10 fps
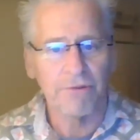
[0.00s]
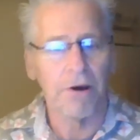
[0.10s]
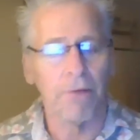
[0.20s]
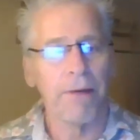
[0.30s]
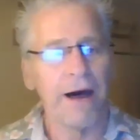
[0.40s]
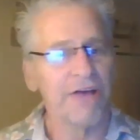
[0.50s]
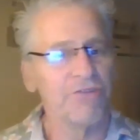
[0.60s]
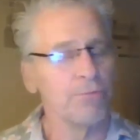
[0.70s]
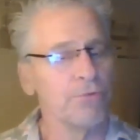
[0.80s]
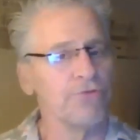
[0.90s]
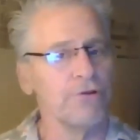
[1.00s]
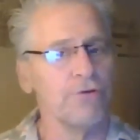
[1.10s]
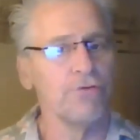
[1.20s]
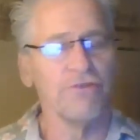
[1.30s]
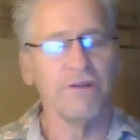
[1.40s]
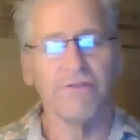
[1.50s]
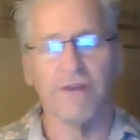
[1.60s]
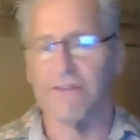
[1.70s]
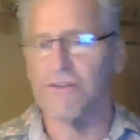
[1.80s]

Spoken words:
about possible solutions, and at